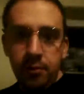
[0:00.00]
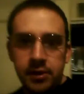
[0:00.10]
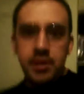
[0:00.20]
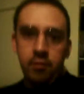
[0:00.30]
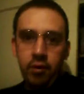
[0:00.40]
him,
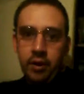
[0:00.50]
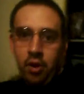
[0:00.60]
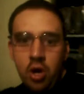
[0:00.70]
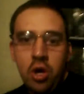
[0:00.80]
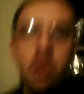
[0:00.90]
does that like
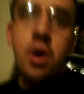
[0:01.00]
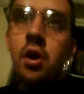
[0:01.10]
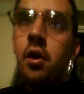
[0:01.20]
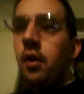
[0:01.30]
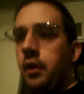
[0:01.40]

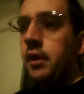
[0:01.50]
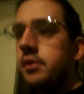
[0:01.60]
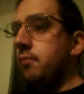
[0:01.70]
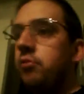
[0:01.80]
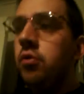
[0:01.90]
uh, he
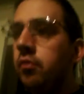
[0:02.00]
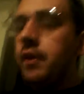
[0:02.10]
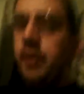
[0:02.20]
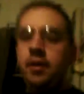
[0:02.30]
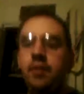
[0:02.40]
does a move,
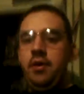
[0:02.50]
and then